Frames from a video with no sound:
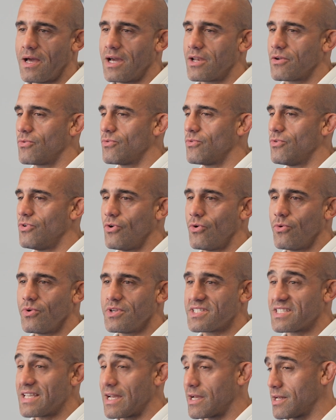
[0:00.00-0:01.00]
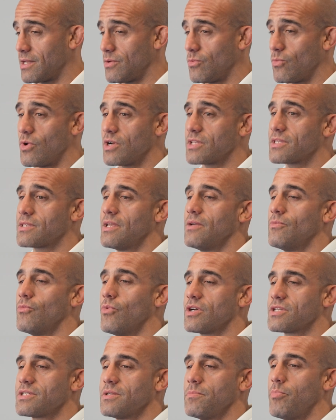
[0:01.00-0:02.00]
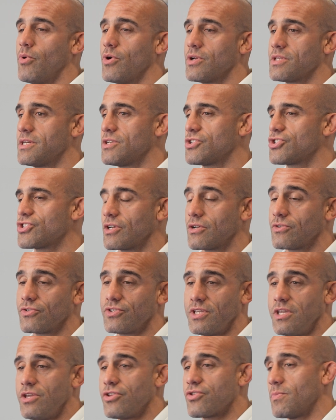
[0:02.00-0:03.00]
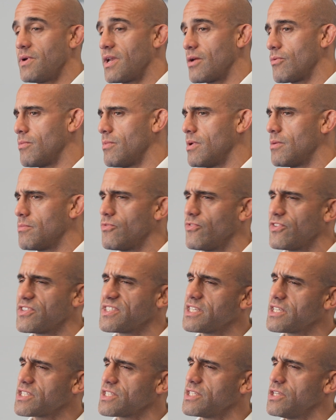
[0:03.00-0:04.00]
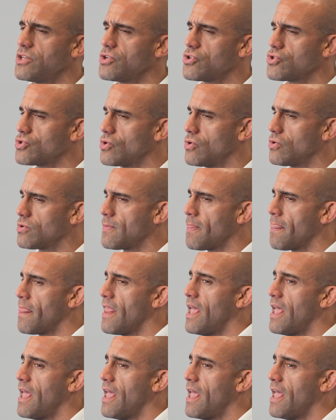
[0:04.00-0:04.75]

I don't know exactly what was the point that I started to teach, but I remember at 16 years old,